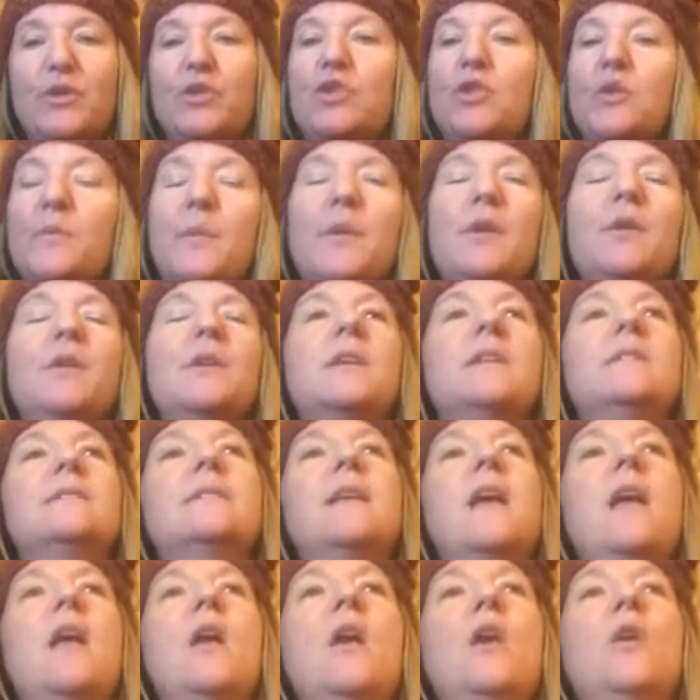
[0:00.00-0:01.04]
Jupiter is
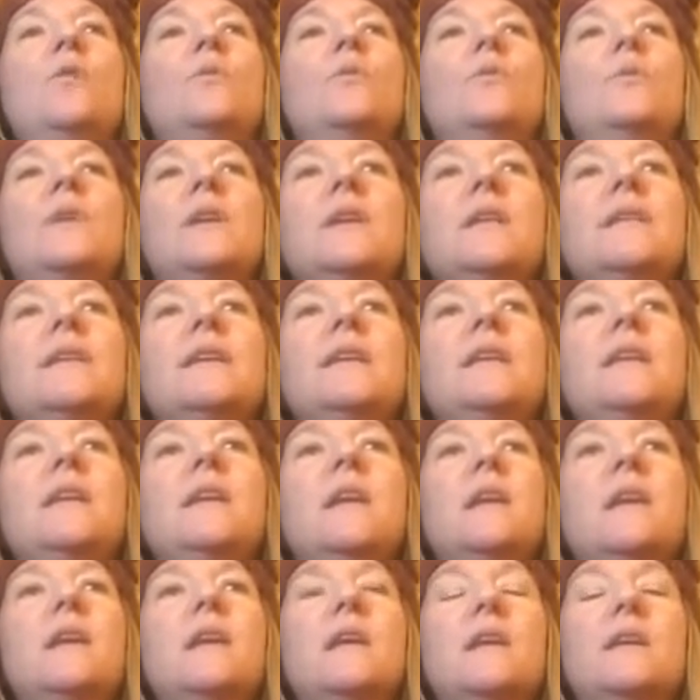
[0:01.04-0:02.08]

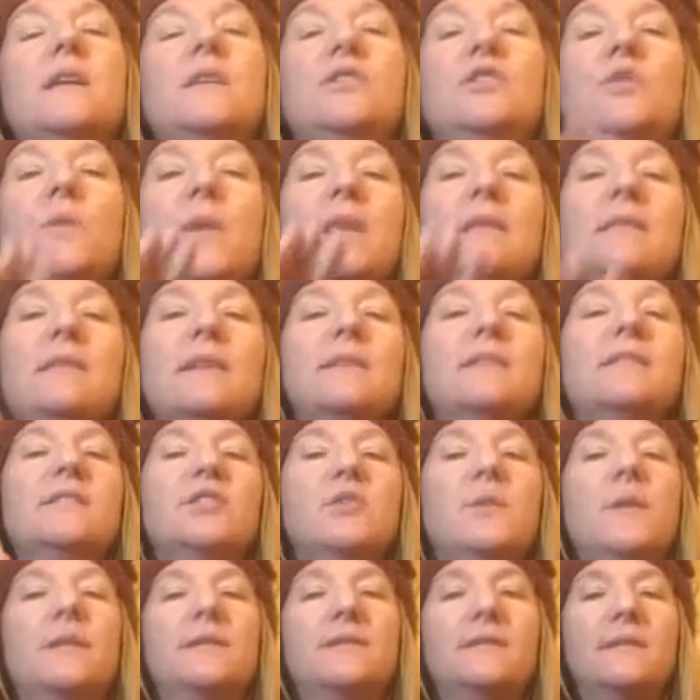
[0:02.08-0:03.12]
really doing this
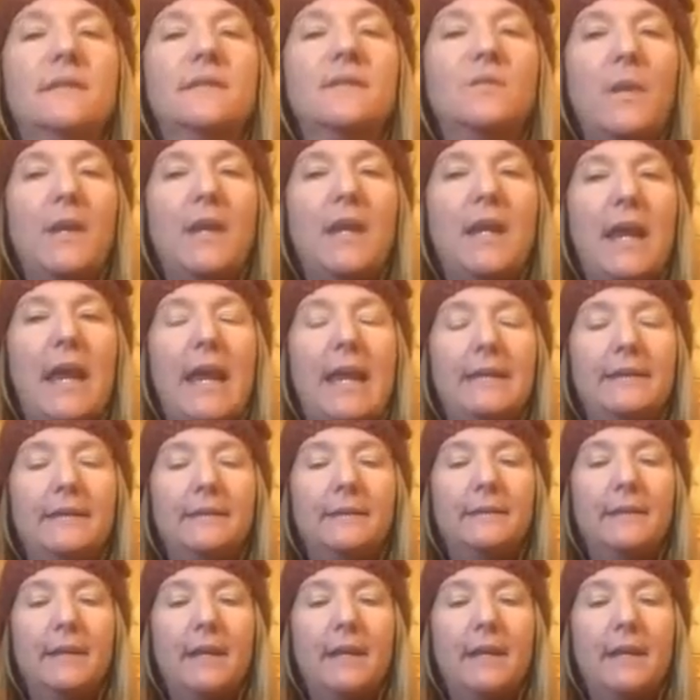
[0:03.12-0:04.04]
to us this weekend